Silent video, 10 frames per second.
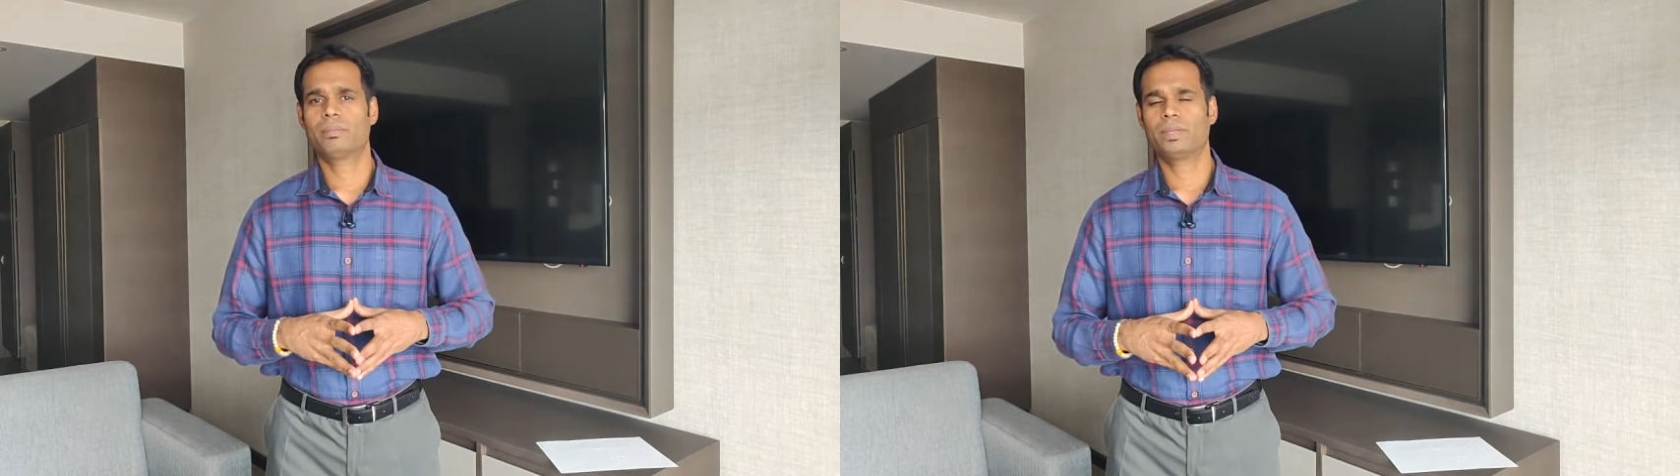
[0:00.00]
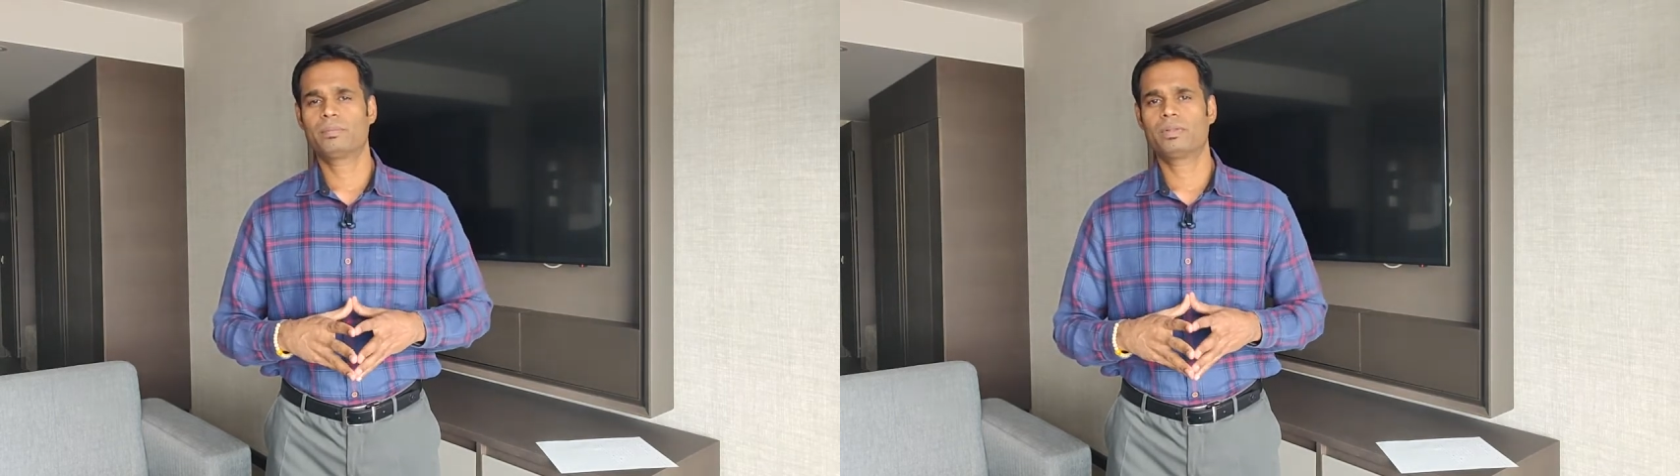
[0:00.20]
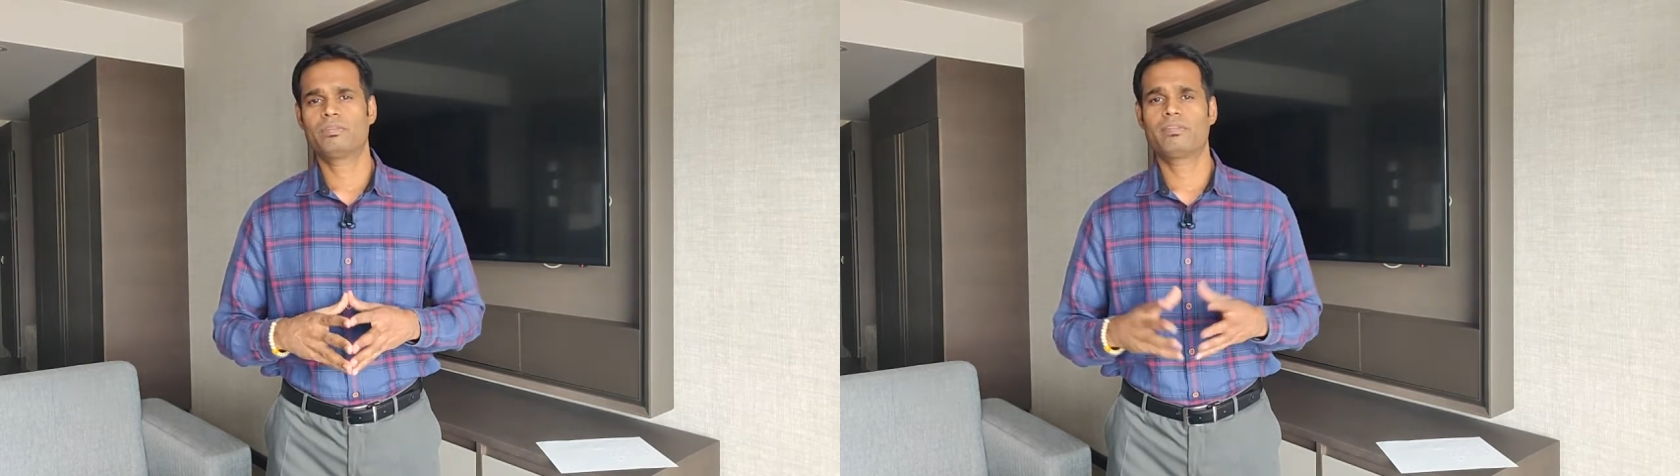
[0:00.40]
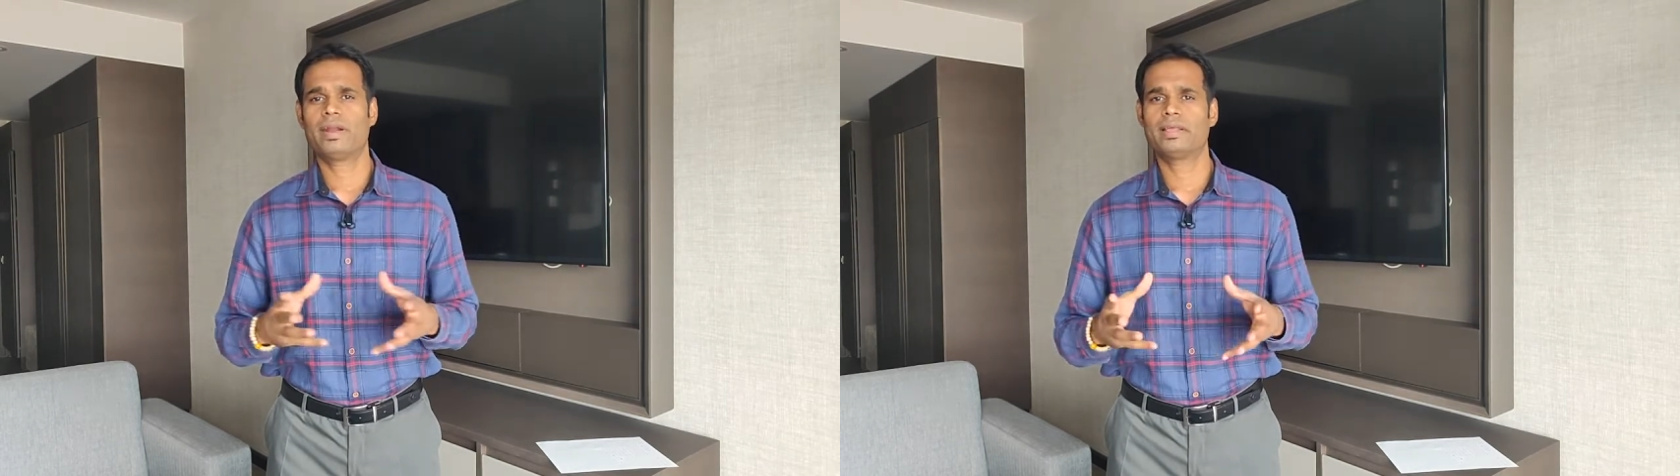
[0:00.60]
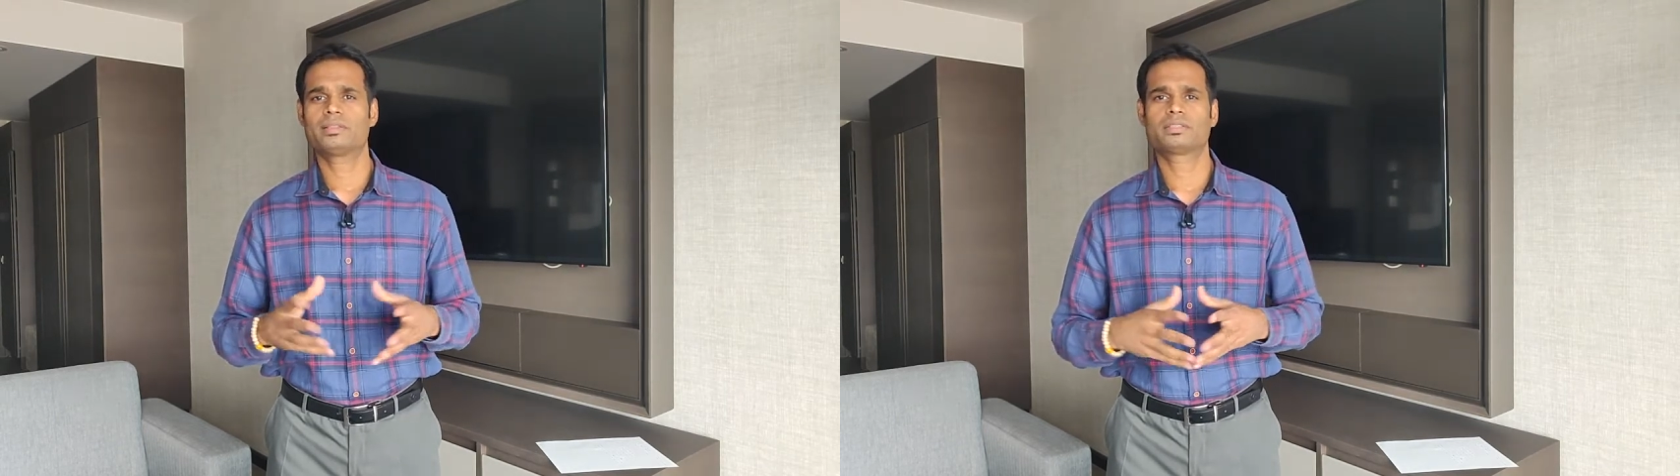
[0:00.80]
people,
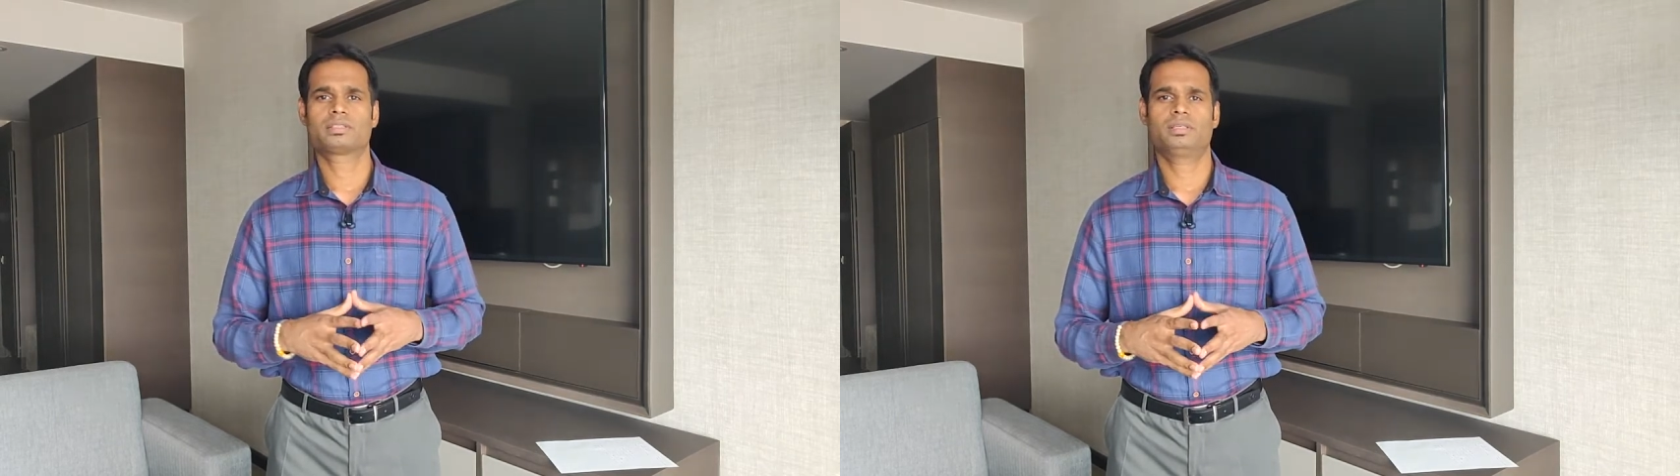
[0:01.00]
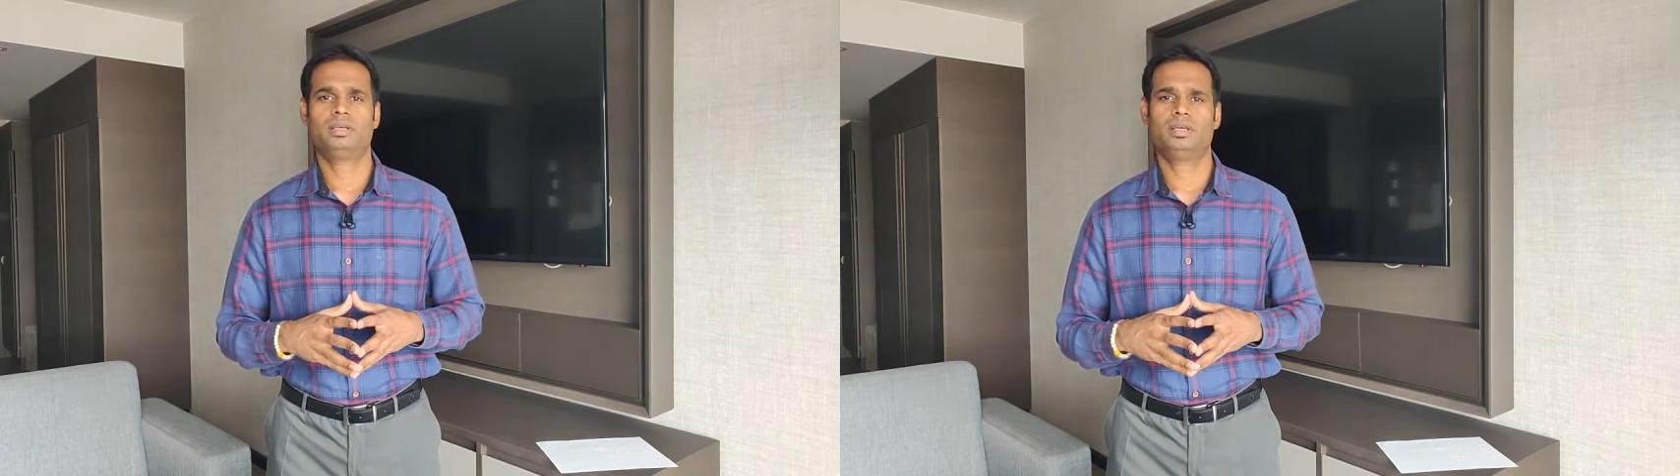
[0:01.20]
friends,